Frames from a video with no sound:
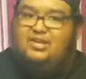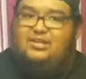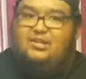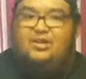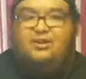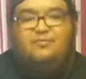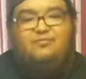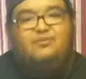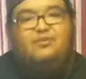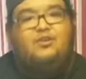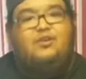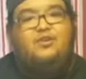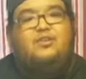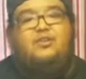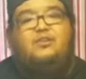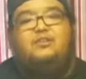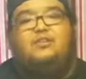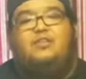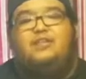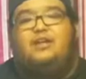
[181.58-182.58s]
enough,
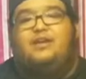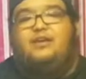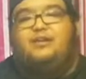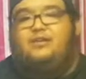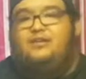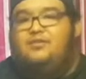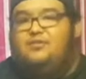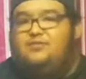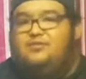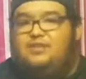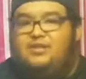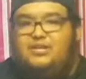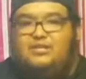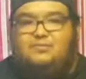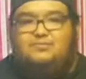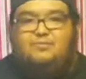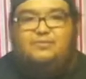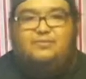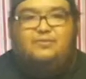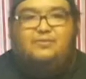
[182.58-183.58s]
take another
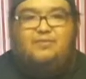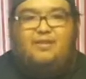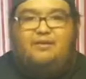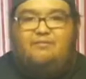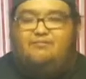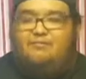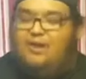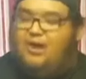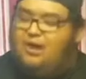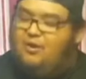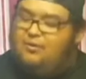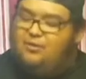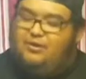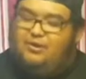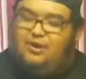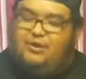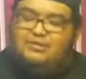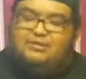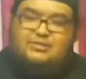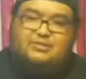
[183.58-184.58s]
teaspoon of that flour
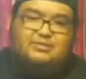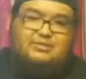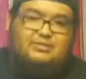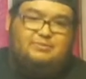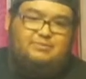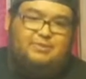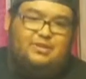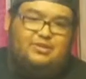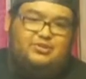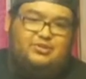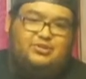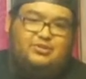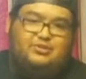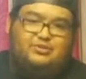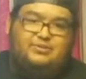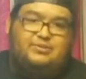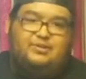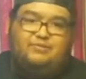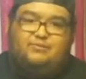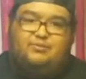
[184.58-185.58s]
and just make sure you
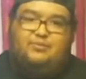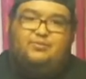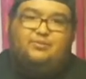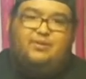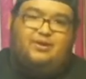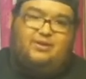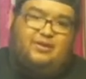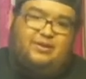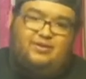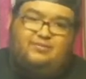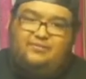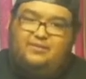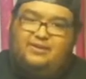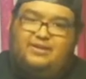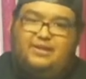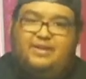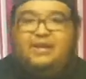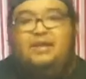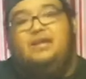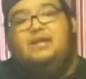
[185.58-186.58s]
sift it around
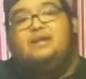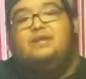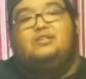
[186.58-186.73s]
evenly,